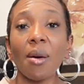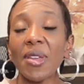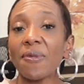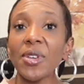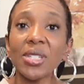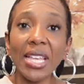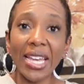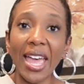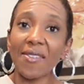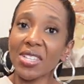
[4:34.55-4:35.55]
It feels
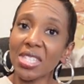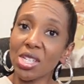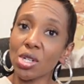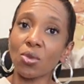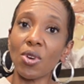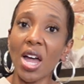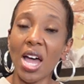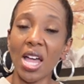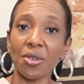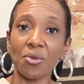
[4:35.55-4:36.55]
like I have a steel
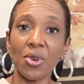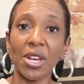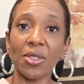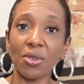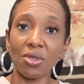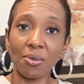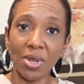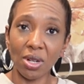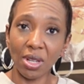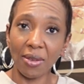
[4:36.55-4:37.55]
rod running through the
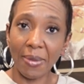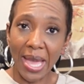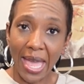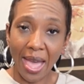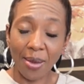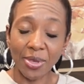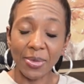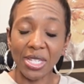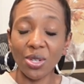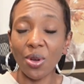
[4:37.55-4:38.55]
middle of my
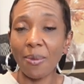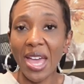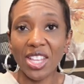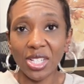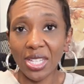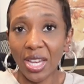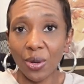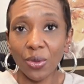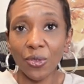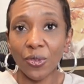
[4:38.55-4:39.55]
abdomen. So imagine
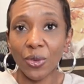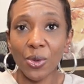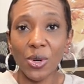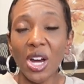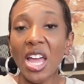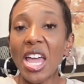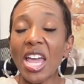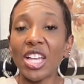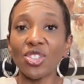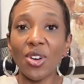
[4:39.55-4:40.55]
laying on the floor
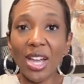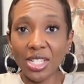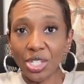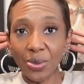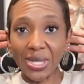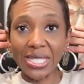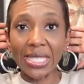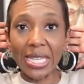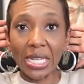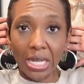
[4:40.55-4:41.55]
and trying to do a
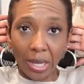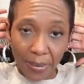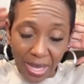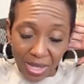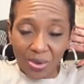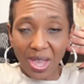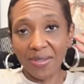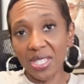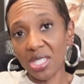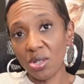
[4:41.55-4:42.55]
sit-up, and you
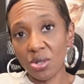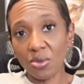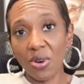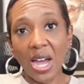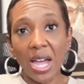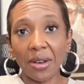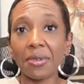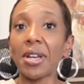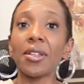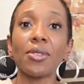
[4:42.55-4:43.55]
have a steel
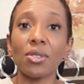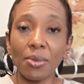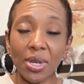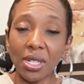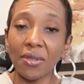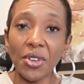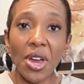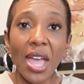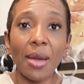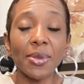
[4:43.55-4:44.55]
rod running through the middle of
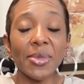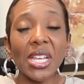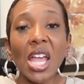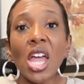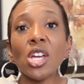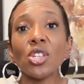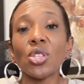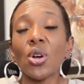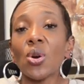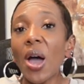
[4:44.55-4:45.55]
your abdomen.
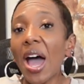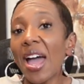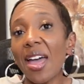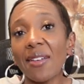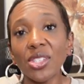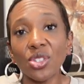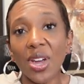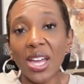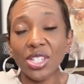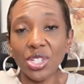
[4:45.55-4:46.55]
So I haven't
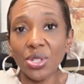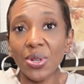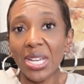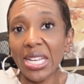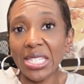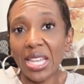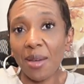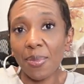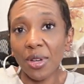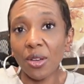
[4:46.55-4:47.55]
tried to do any
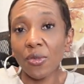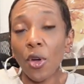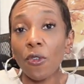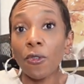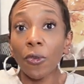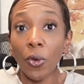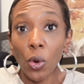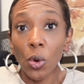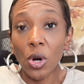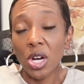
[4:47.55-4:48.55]
type of
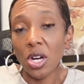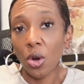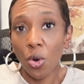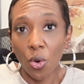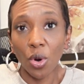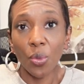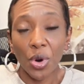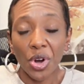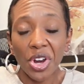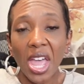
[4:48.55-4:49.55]
floor core
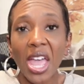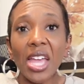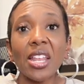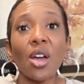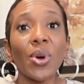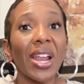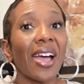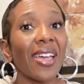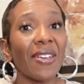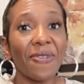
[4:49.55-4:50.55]
work. Now what
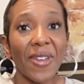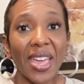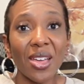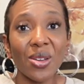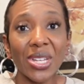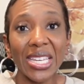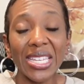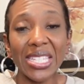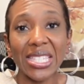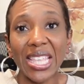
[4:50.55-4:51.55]
I have found
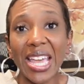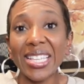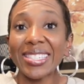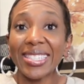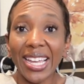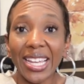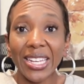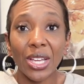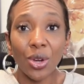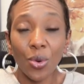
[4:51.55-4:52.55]
is that
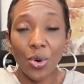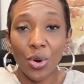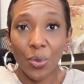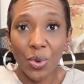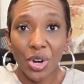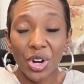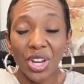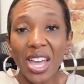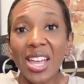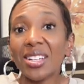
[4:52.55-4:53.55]
standing core
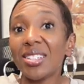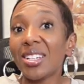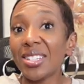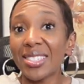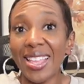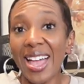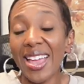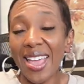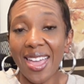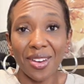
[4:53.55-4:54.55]
work does
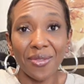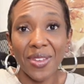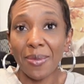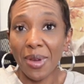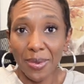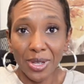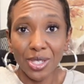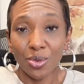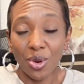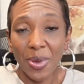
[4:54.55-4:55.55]
not aggravate my
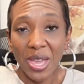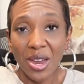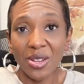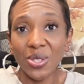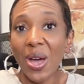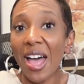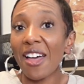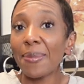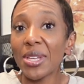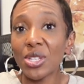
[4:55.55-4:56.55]
muscle repair. So
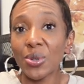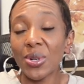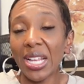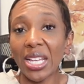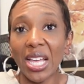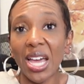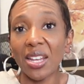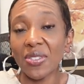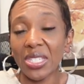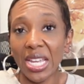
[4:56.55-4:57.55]
I have been doing a
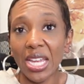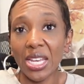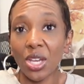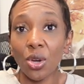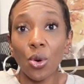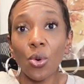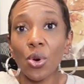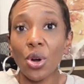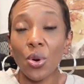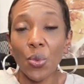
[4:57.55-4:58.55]
lot of standing
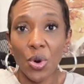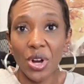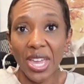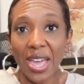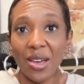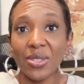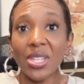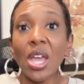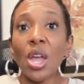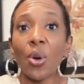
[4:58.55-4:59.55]
core
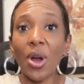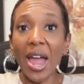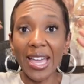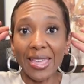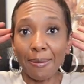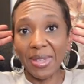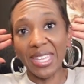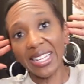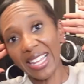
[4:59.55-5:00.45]
workouts where I can bend